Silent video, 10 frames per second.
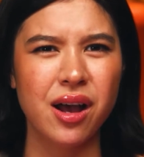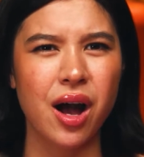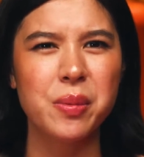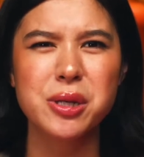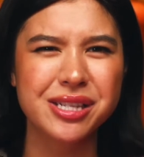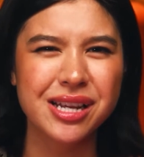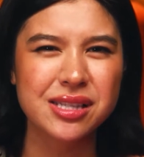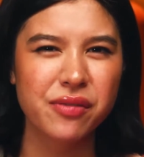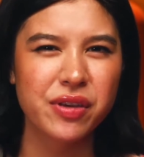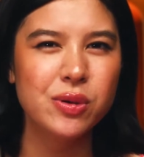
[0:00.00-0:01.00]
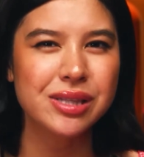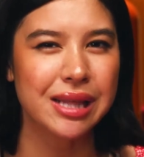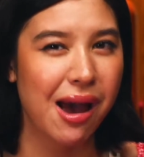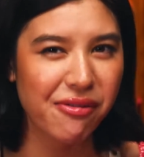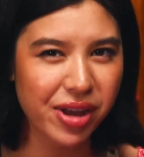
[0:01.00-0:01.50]
almost as if he was
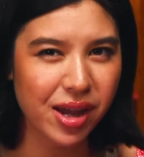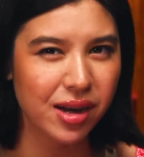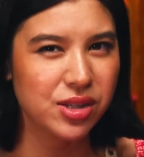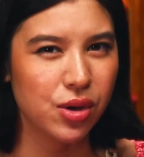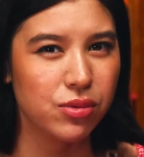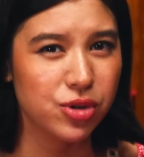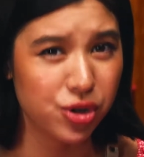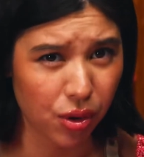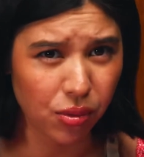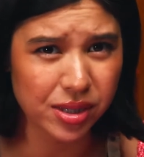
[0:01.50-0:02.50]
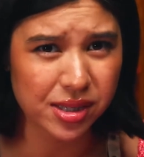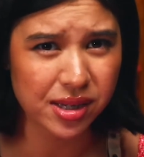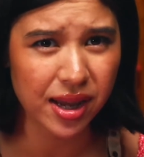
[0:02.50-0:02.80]
laughing at his own jokes.